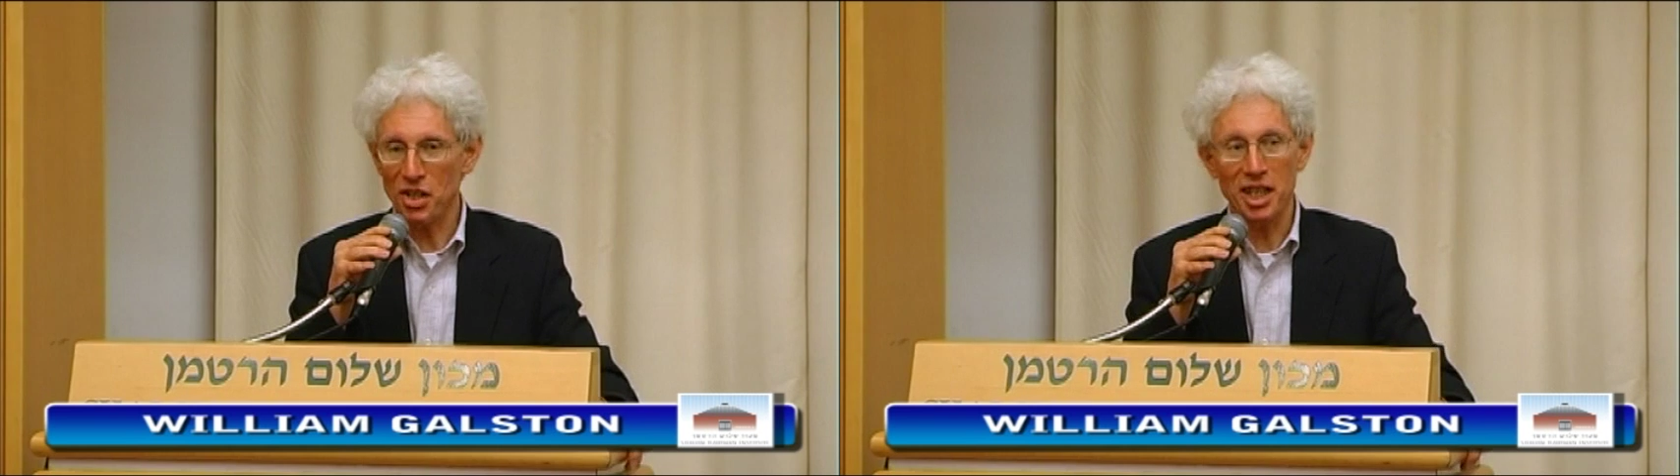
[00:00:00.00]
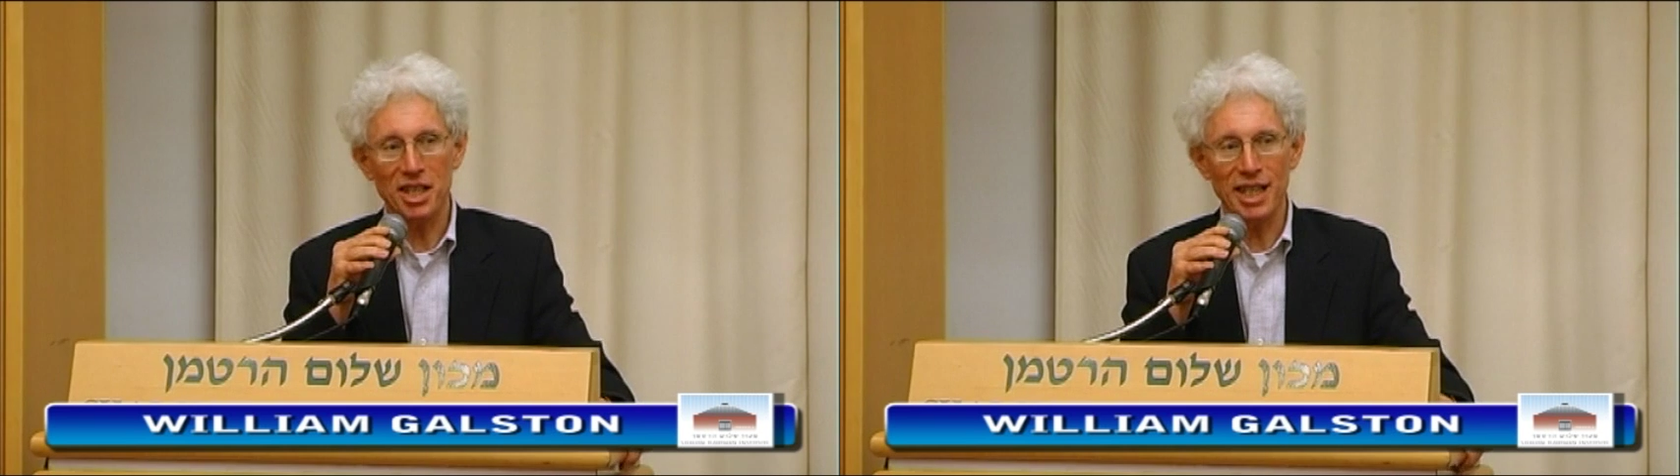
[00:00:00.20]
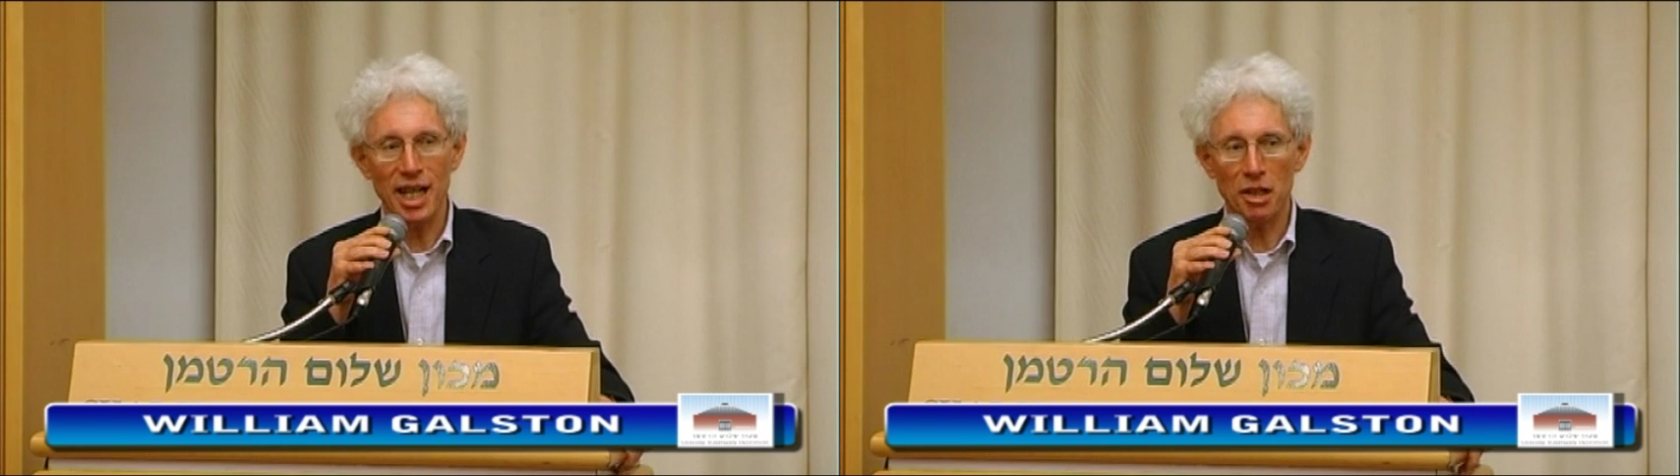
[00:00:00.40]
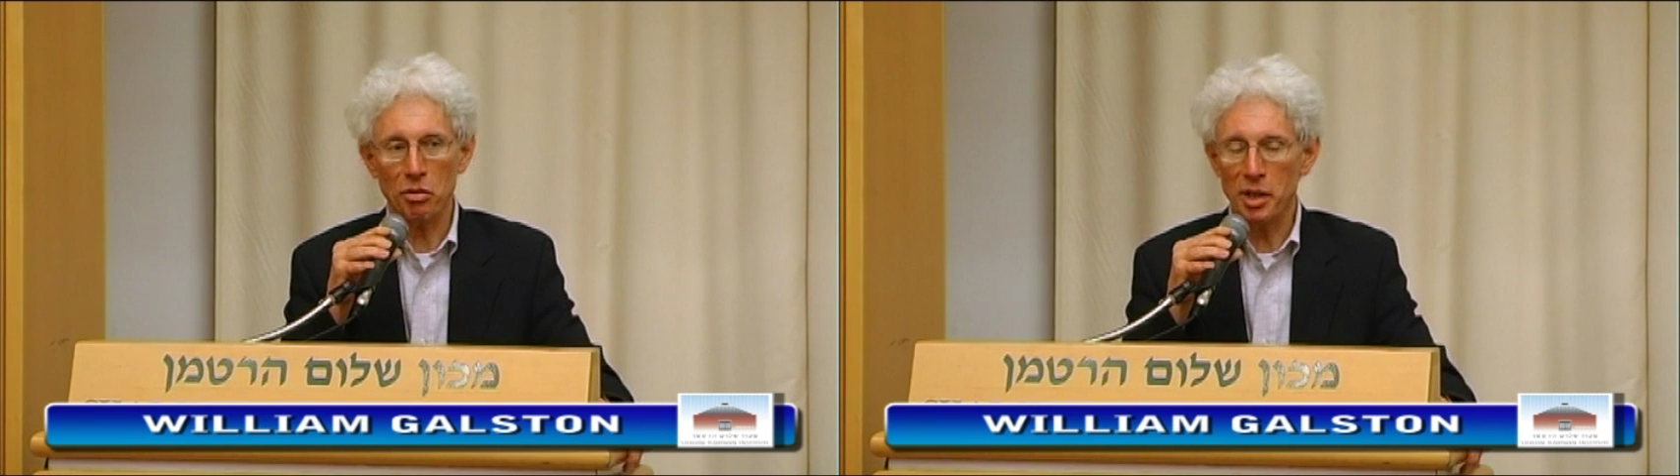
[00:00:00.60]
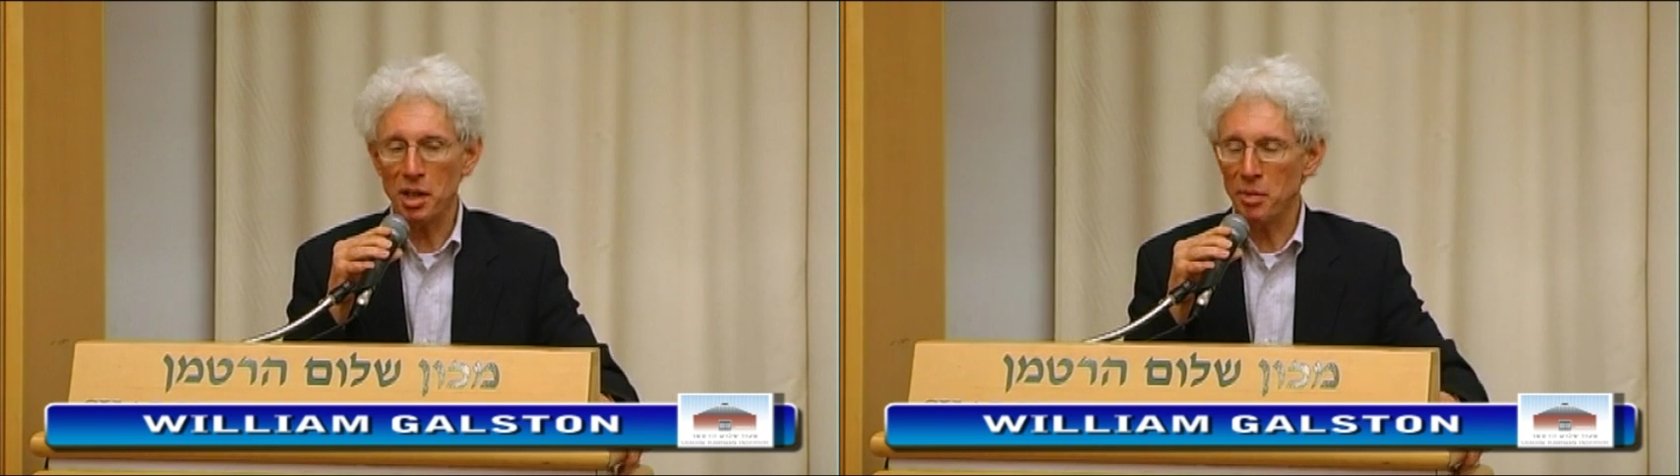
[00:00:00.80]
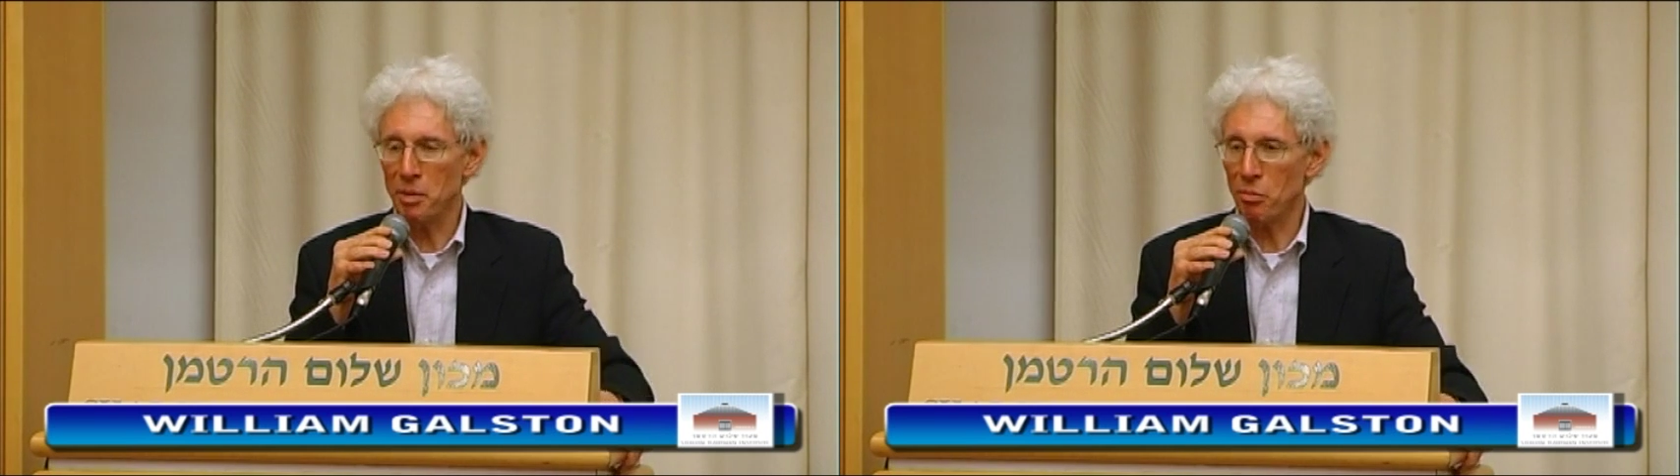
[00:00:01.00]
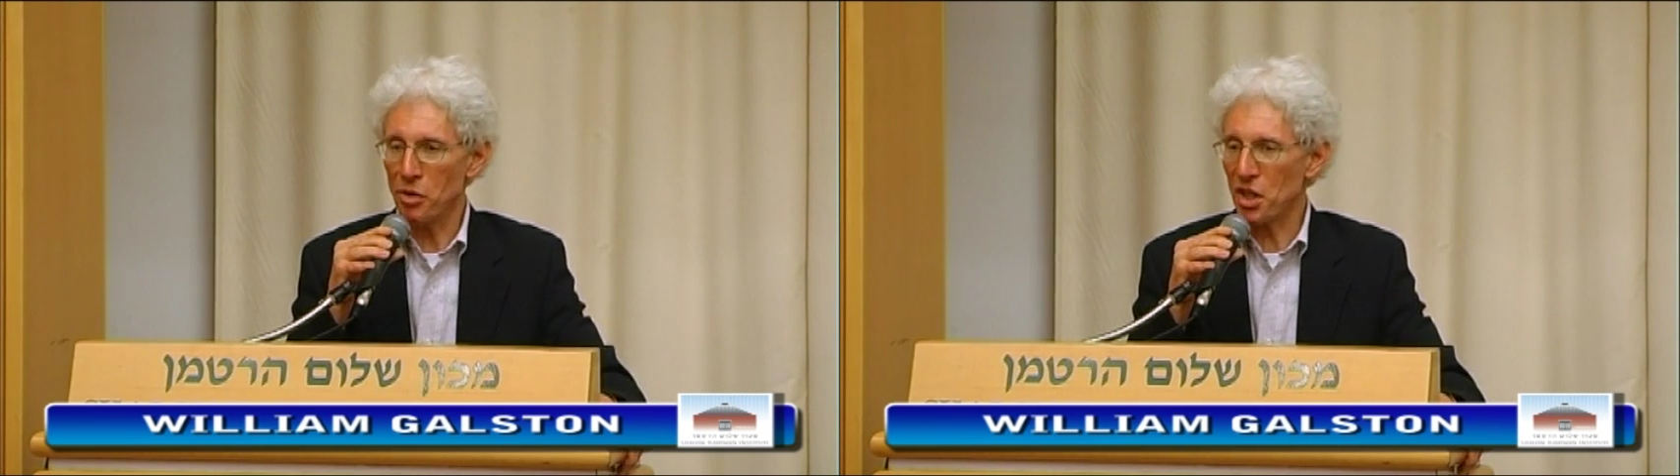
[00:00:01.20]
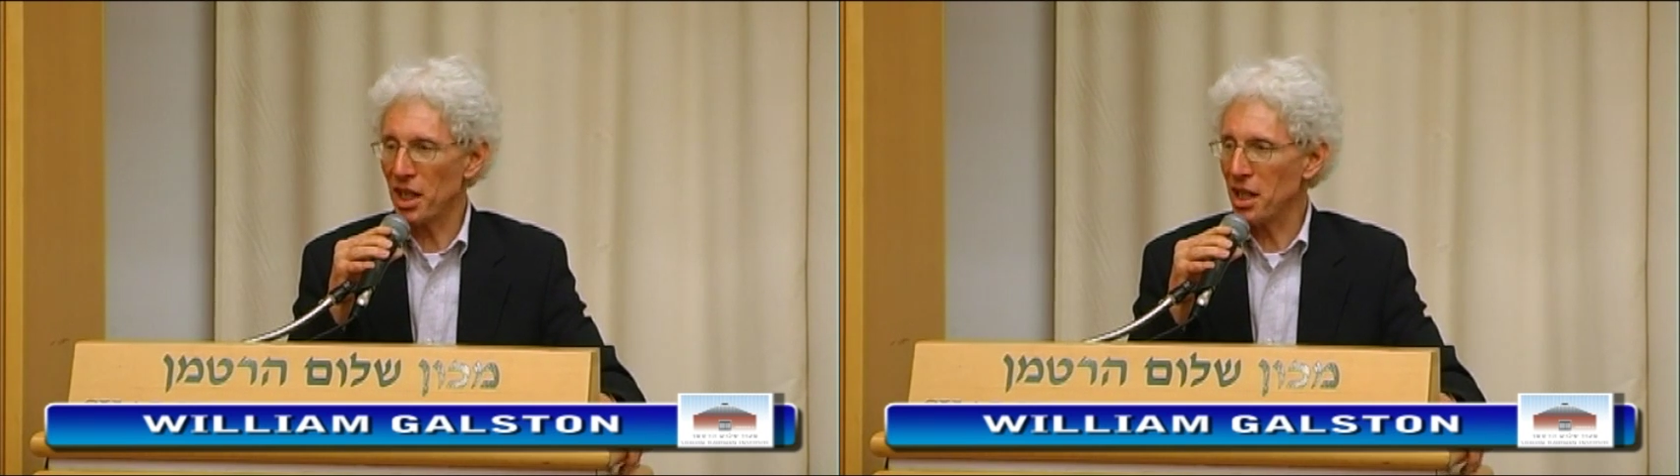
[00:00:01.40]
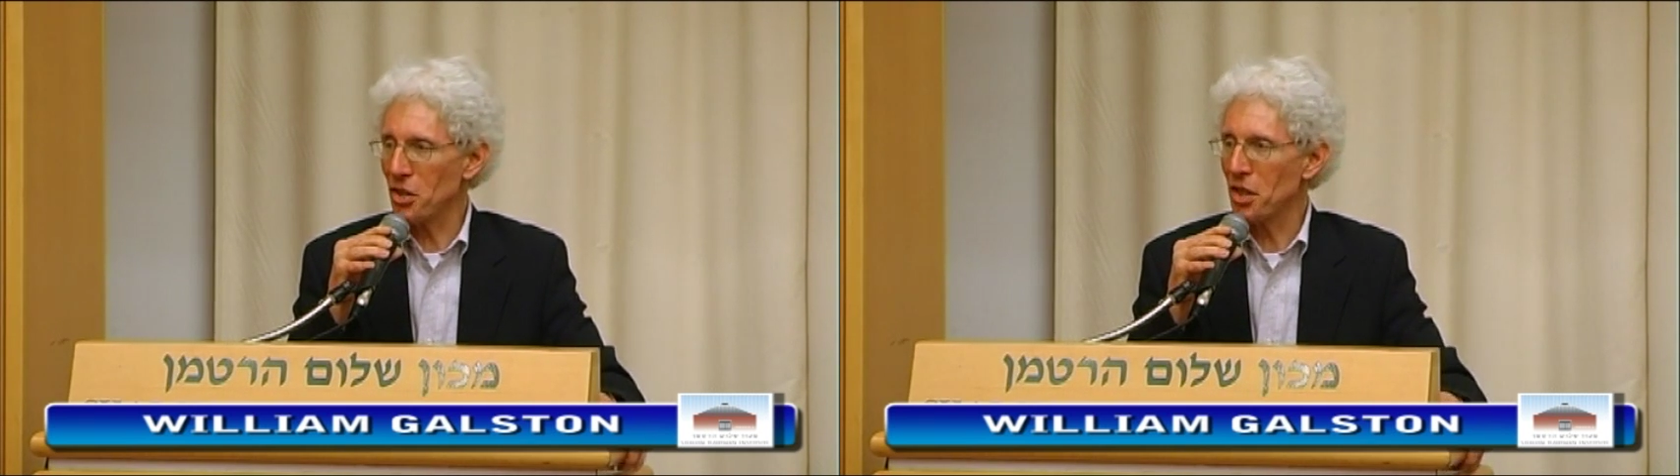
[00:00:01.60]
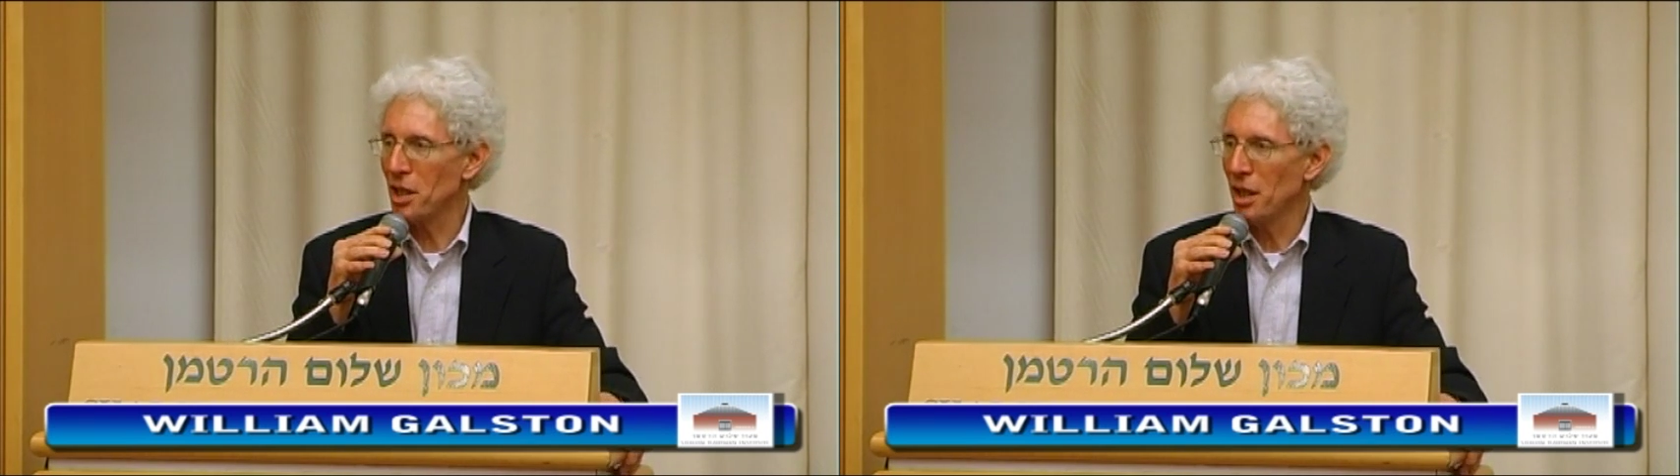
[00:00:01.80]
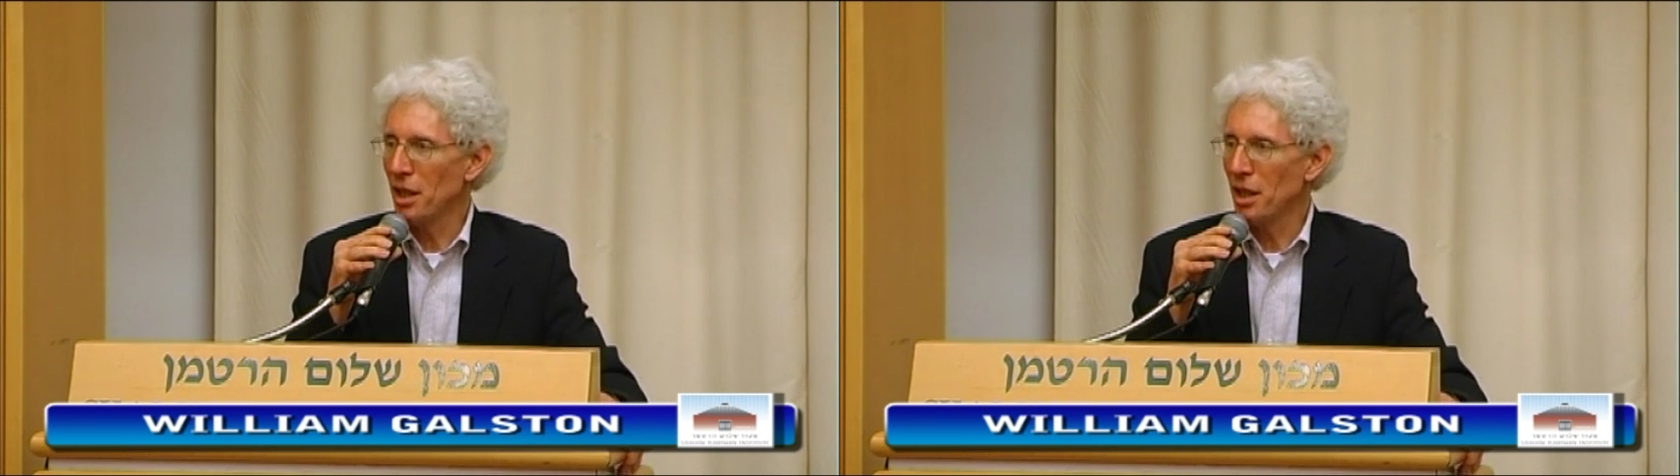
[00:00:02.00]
1983 to be precise,